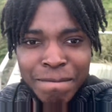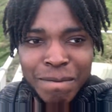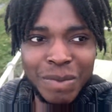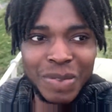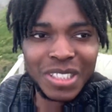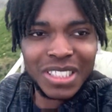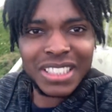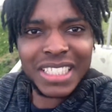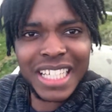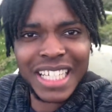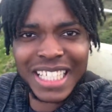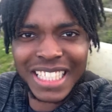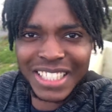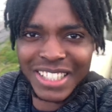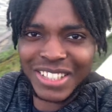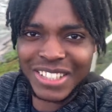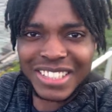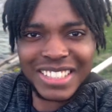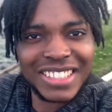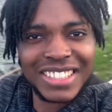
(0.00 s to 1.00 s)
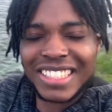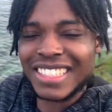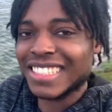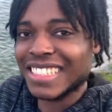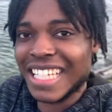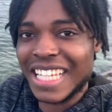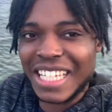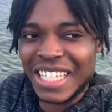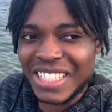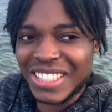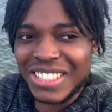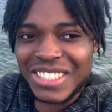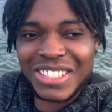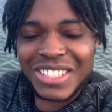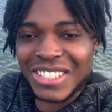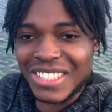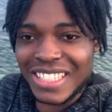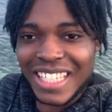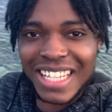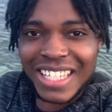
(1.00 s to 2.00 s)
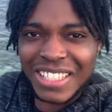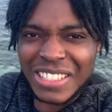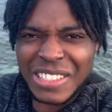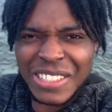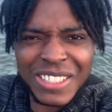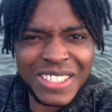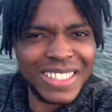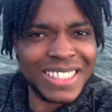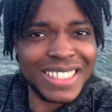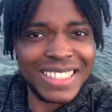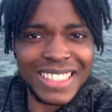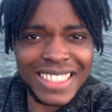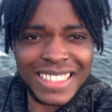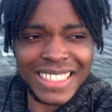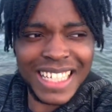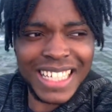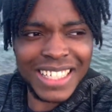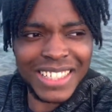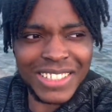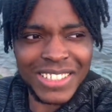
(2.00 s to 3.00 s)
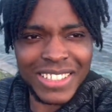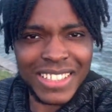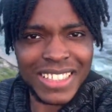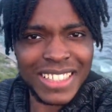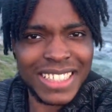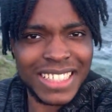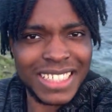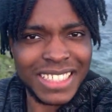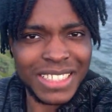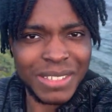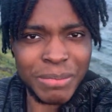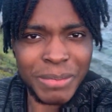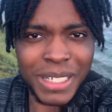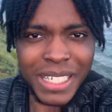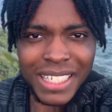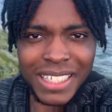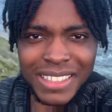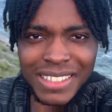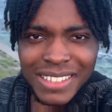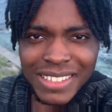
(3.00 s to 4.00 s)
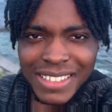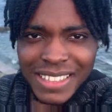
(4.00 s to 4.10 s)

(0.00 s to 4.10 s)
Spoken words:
Just take a look. Take a look at this, man.